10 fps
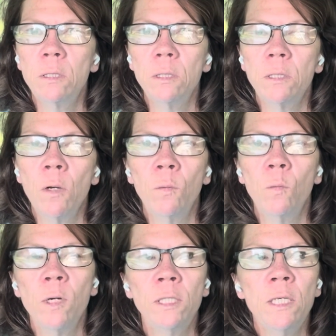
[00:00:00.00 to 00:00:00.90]
So
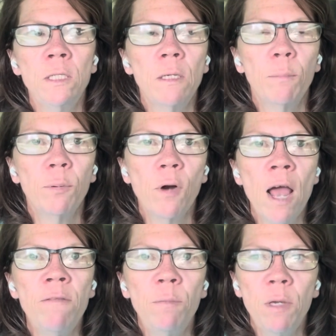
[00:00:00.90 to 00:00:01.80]
once these
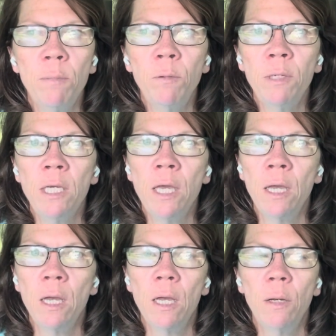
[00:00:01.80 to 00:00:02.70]
private people
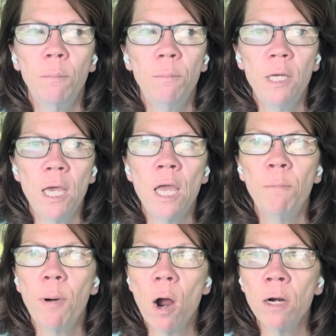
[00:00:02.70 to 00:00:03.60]
became
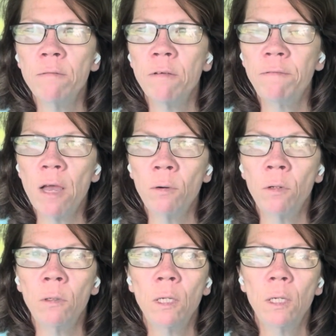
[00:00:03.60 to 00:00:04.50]
part of the
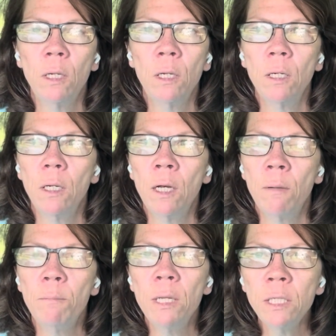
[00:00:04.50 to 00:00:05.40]
federal
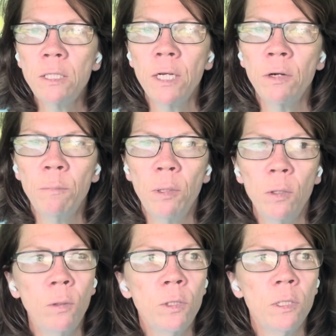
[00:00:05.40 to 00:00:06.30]
military
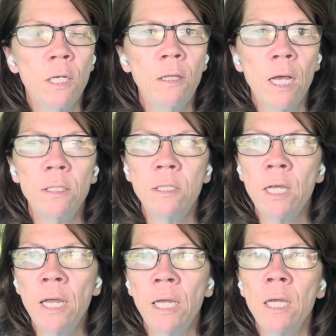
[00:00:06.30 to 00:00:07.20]
post in that
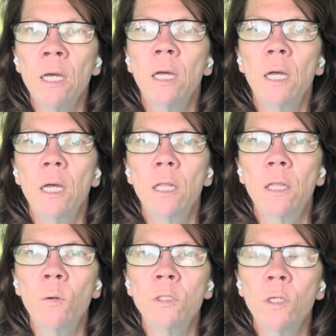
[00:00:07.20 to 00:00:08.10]
state,
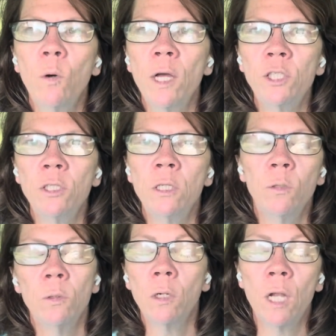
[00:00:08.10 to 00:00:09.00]
there was a question. There
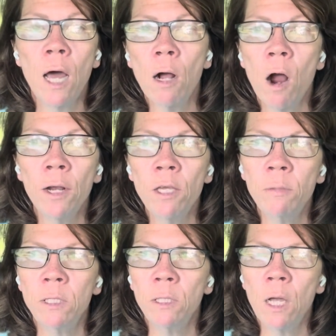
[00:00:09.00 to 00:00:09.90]
were a lot of
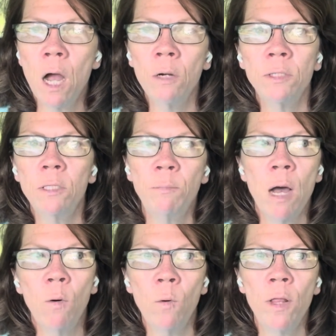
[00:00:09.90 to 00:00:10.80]
arguments in Congress
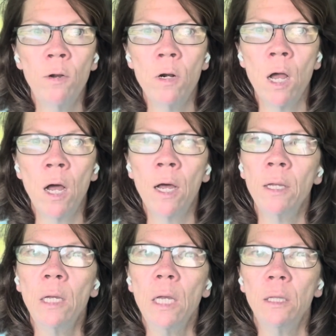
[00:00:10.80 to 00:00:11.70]
about whether or not
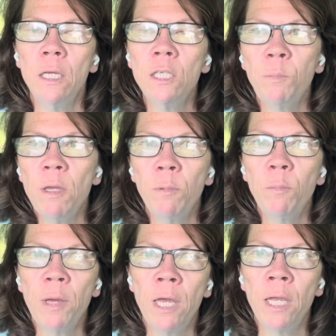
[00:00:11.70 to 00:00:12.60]
these people
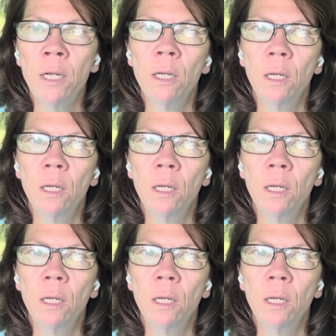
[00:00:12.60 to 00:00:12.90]
paid